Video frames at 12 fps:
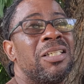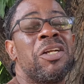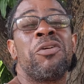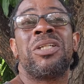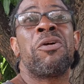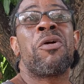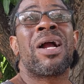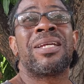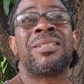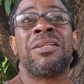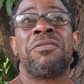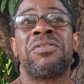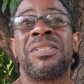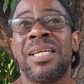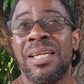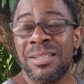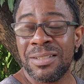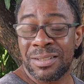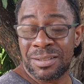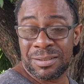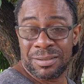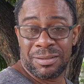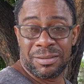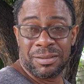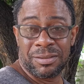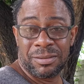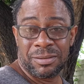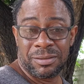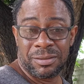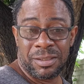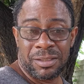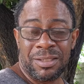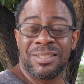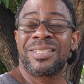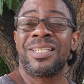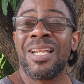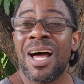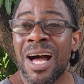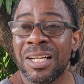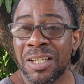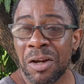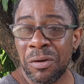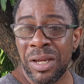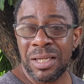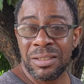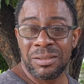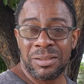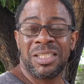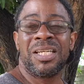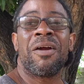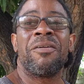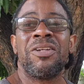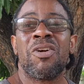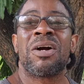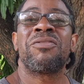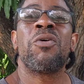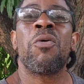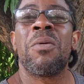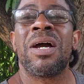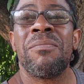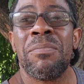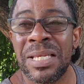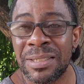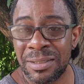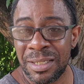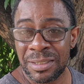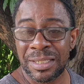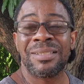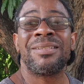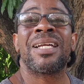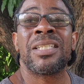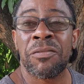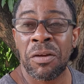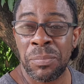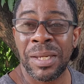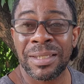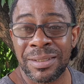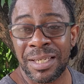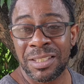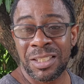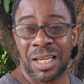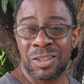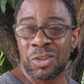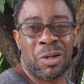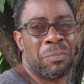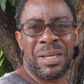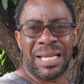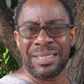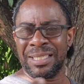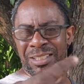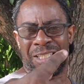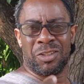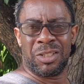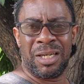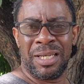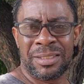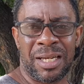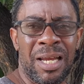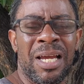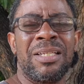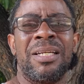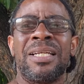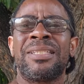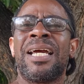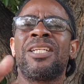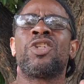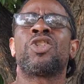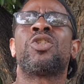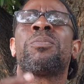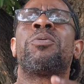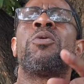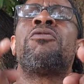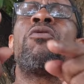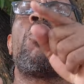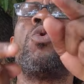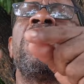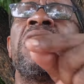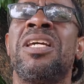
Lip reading: derogative things. The slandering, the carrying down of the woman business, and that you have to pay attention to. Not pay attention to the letter. The letter is just to prove who you